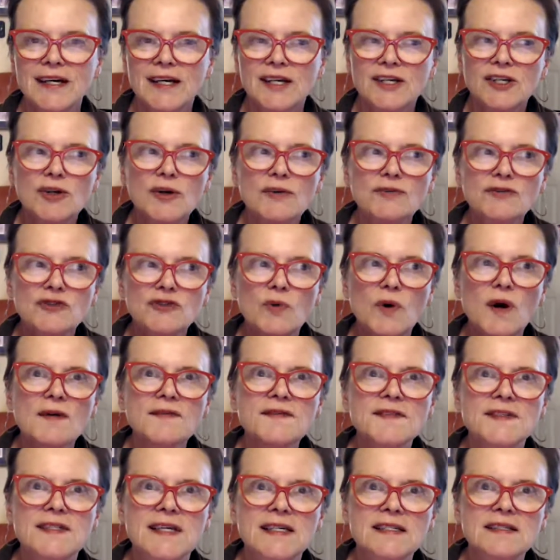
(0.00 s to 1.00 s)
You have 12
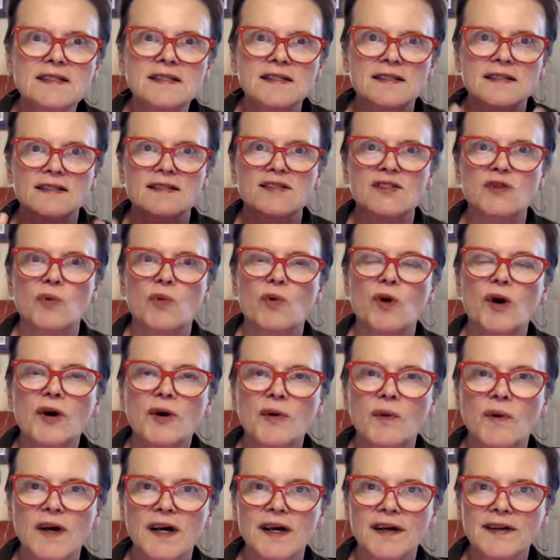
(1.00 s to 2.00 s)
senses to work
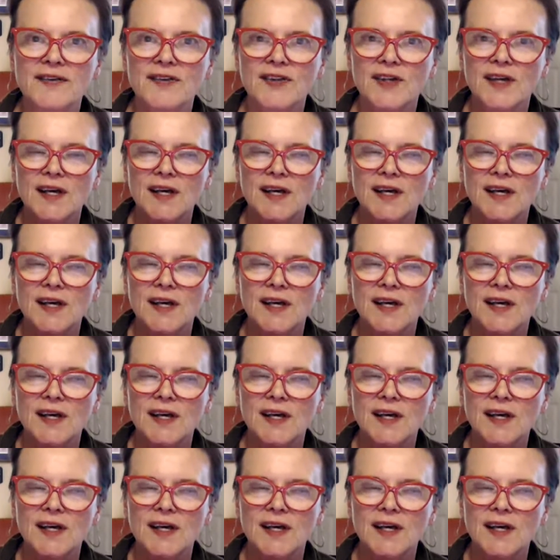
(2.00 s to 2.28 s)
with.